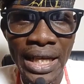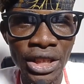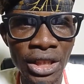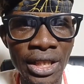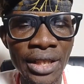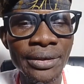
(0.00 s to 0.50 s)

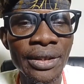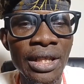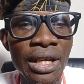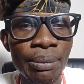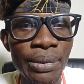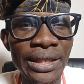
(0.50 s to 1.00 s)
Share,
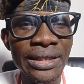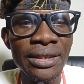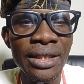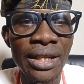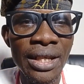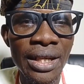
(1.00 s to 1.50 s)
please
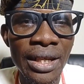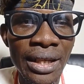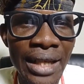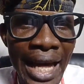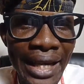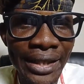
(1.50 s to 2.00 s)

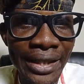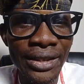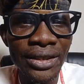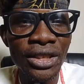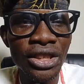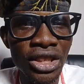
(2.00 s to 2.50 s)
like
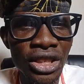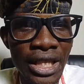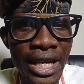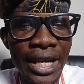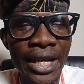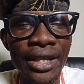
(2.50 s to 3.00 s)
it,
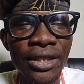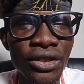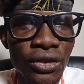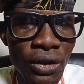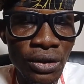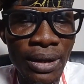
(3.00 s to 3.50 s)
share,
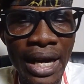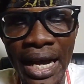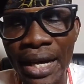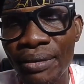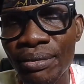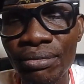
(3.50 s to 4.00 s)

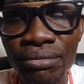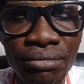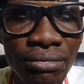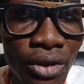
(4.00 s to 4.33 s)
subscribe,